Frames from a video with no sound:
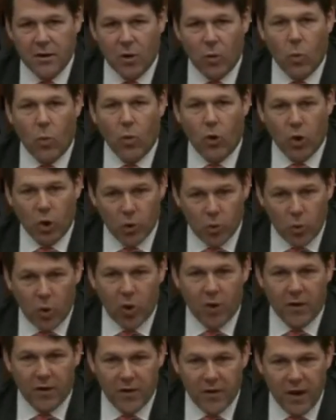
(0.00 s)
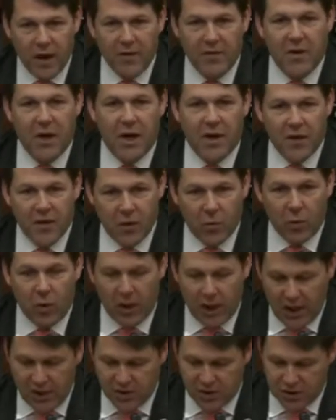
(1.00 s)
good work that they've done and the
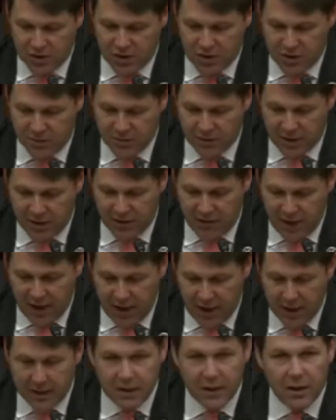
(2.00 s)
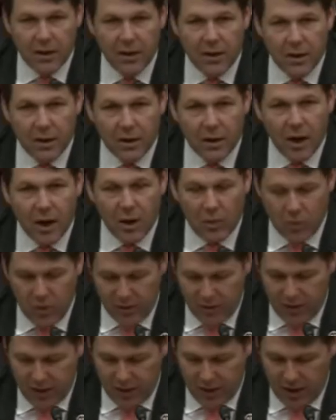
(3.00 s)
relationships they've had
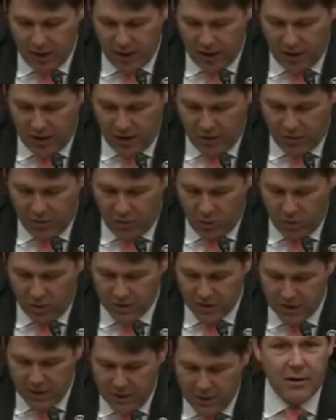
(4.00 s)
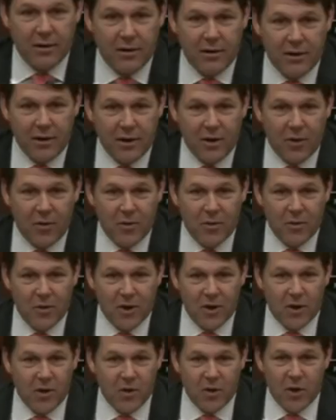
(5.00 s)
with the Air Force.
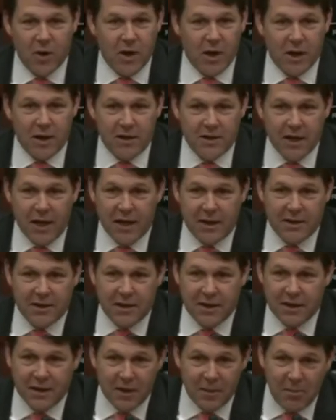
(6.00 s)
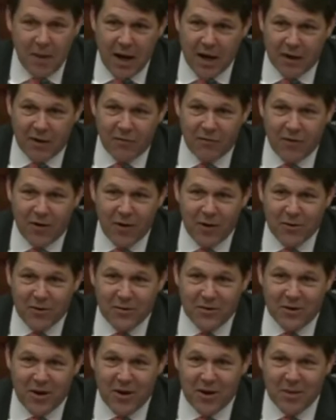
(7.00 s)
You get a Texan and a
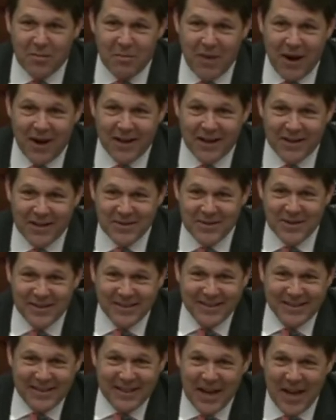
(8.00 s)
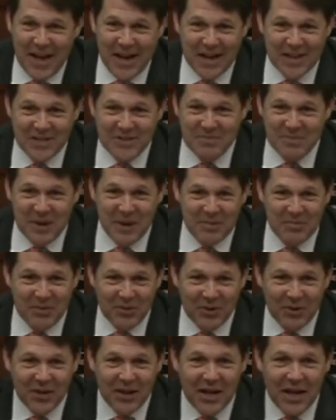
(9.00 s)
microphone talking about his
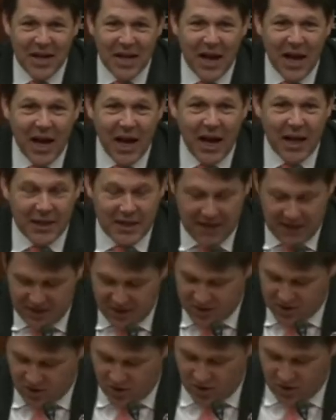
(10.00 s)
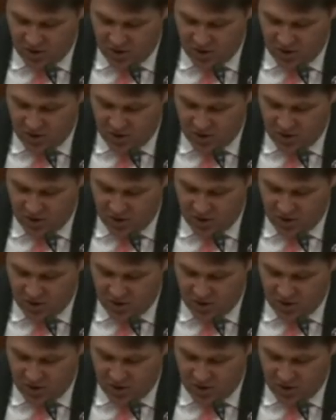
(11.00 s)
people, sir.